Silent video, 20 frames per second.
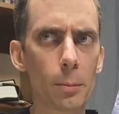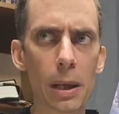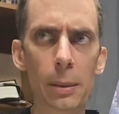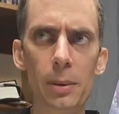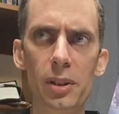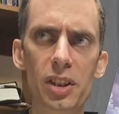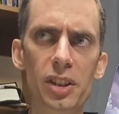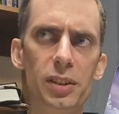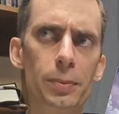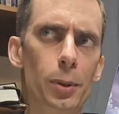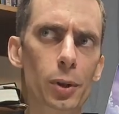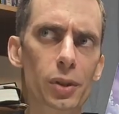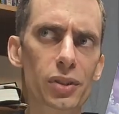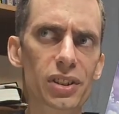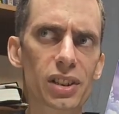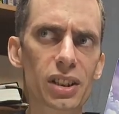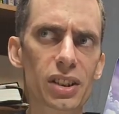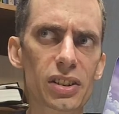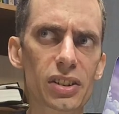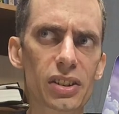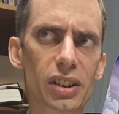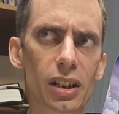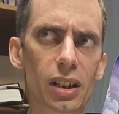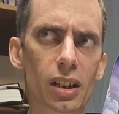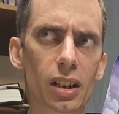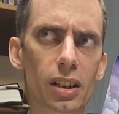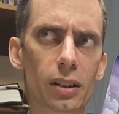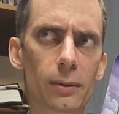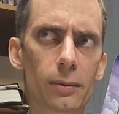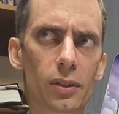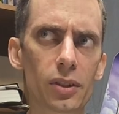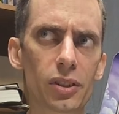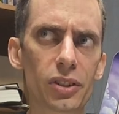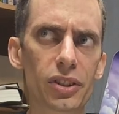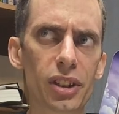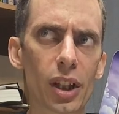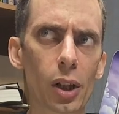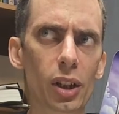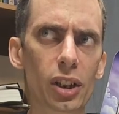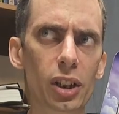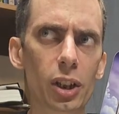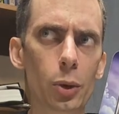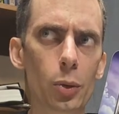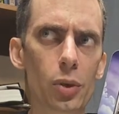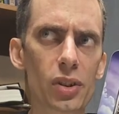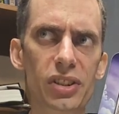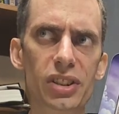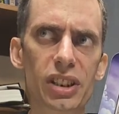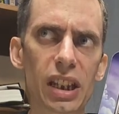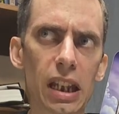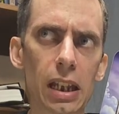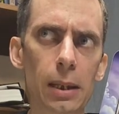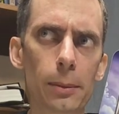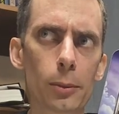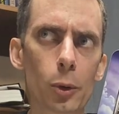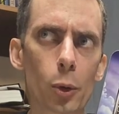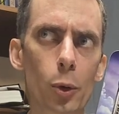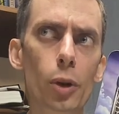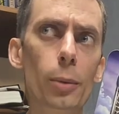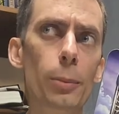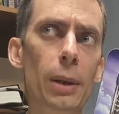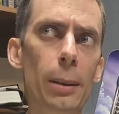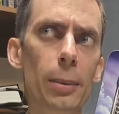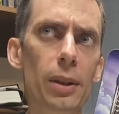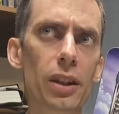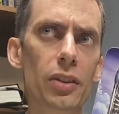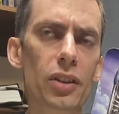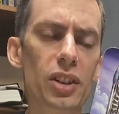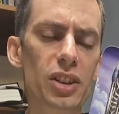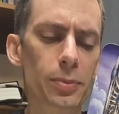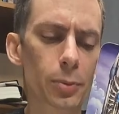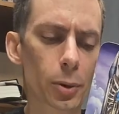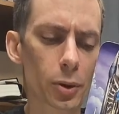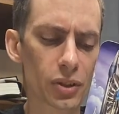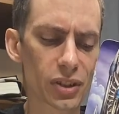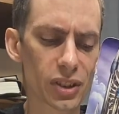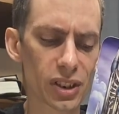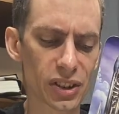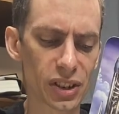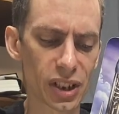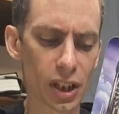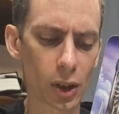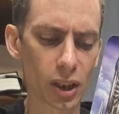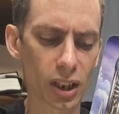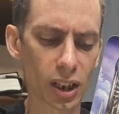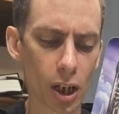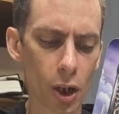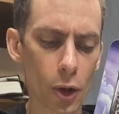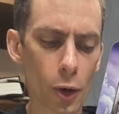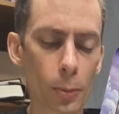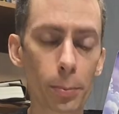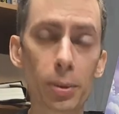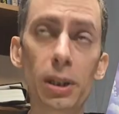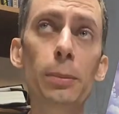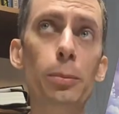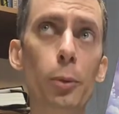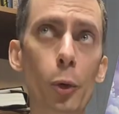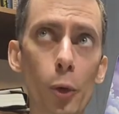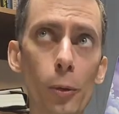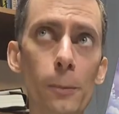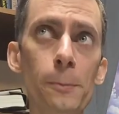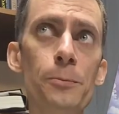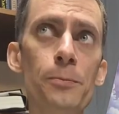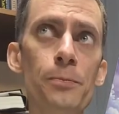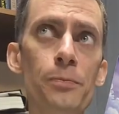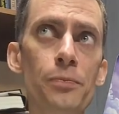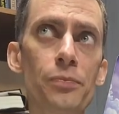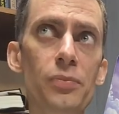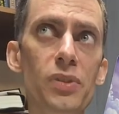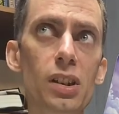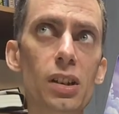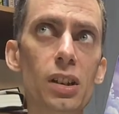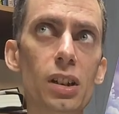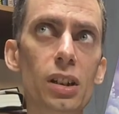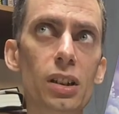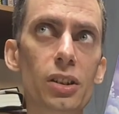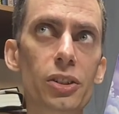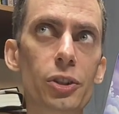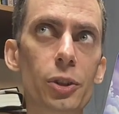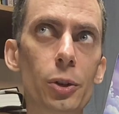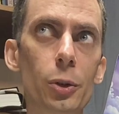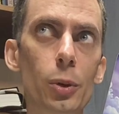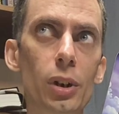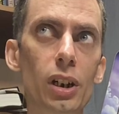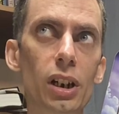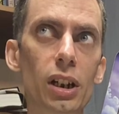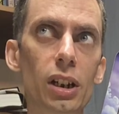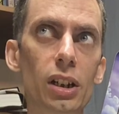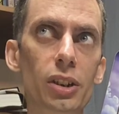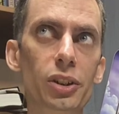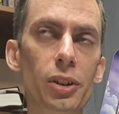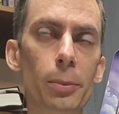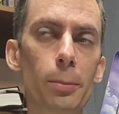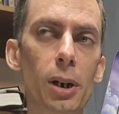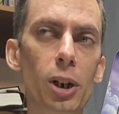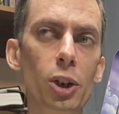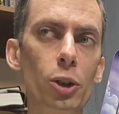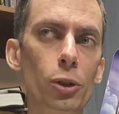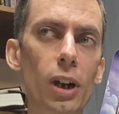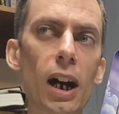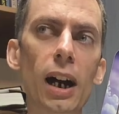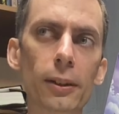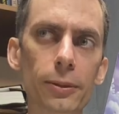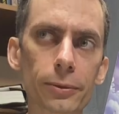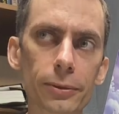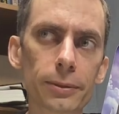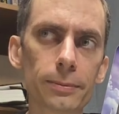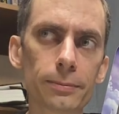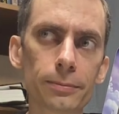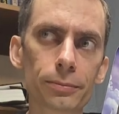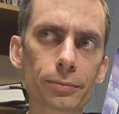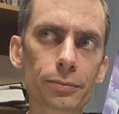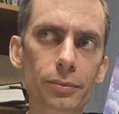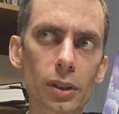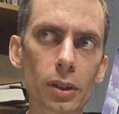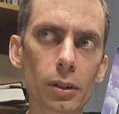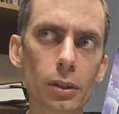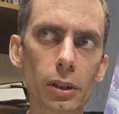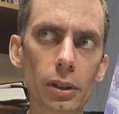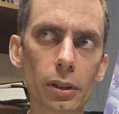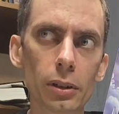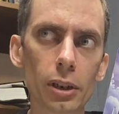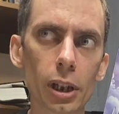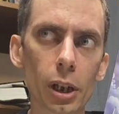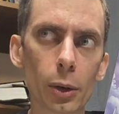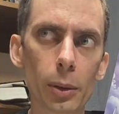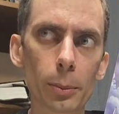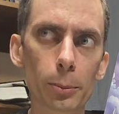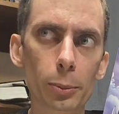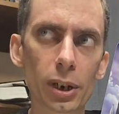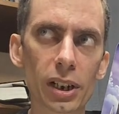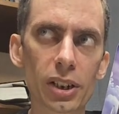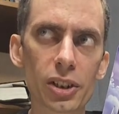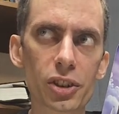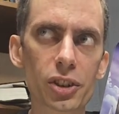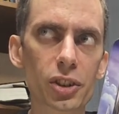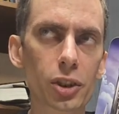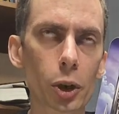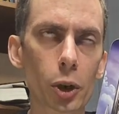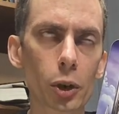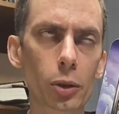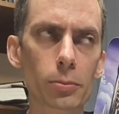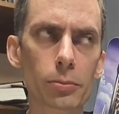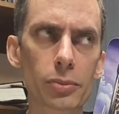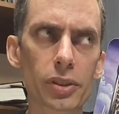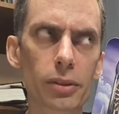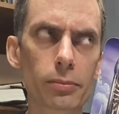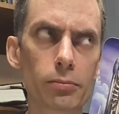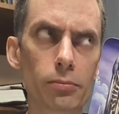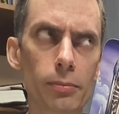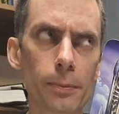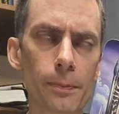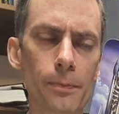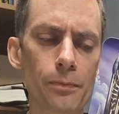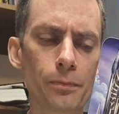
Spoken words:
maybe this person is telling you the same, or maybe this person is telling other people to bugger off, in British terms.